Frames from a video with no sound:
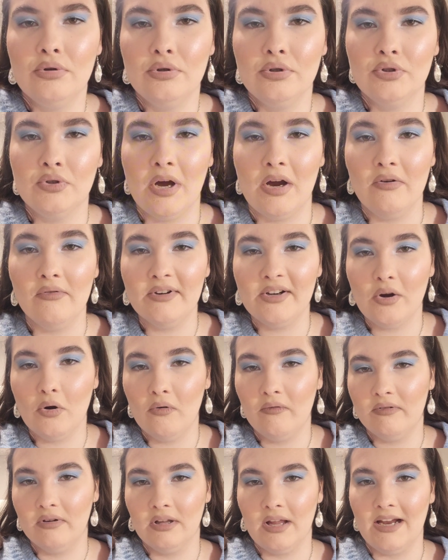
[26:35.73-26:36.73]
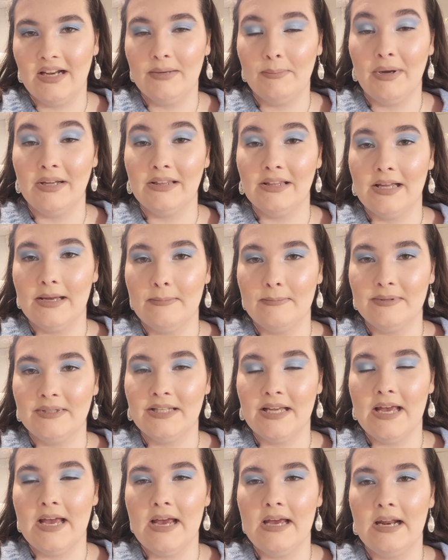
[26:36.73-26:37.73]
So I already overlined my
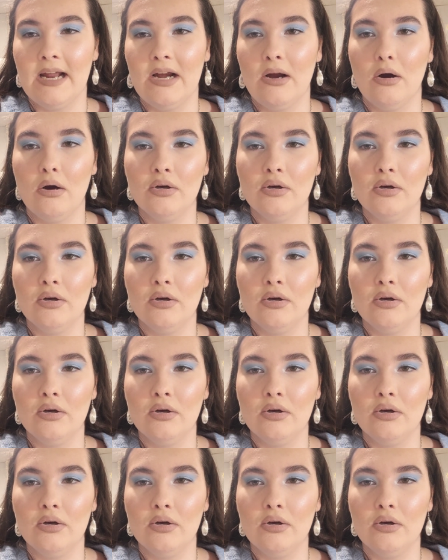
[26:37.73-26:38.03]
lips, and I